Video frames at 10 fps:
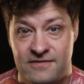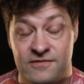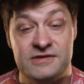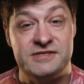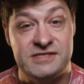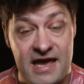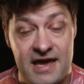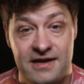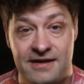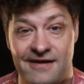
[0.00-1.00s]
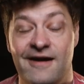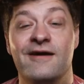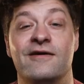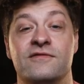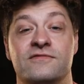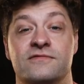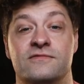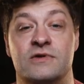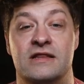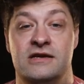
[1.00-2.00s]
for the sake of
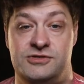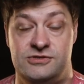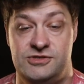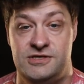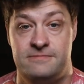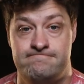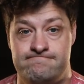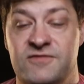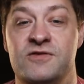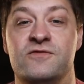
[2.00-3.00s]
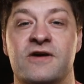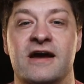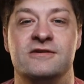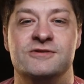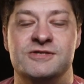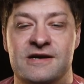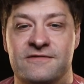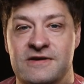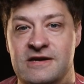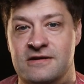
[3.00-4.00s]
relationship. If you find
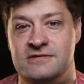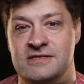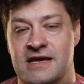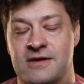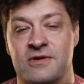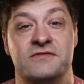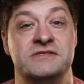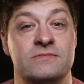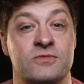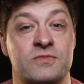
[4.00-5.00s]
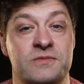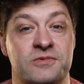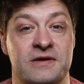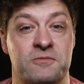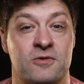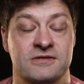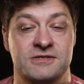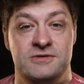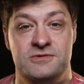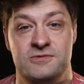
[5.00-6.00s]
yourself here today, we have a team of people that
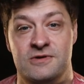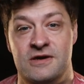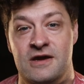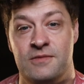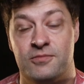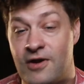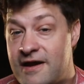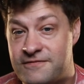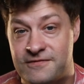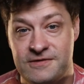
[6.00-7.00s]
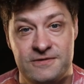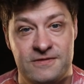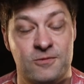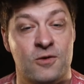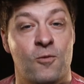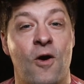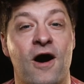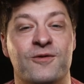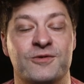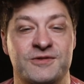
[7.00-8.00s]
want to pray for you. They want to
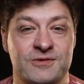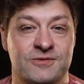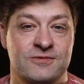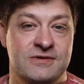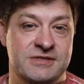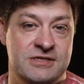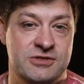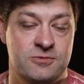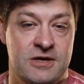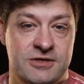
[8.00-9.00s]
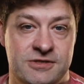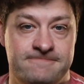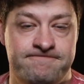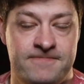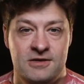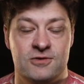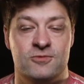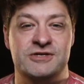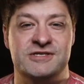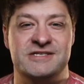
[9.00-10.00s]
walk with you through this situation. You can
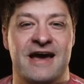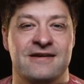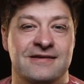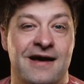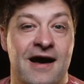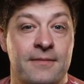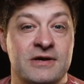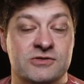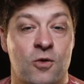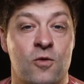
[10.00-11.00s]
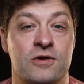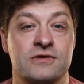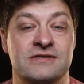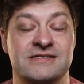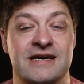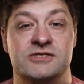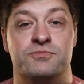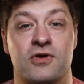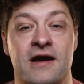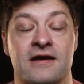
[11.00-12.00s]
reach us down in the comments, or you can
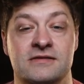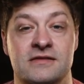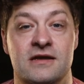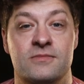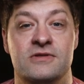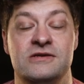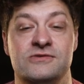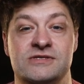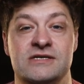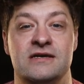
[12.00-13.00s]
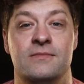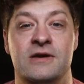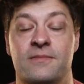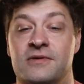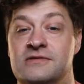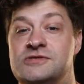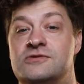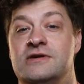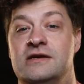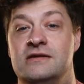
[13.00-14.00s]
text prayer to the number that you see coming up on the
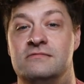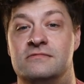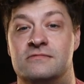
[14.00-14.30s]
screen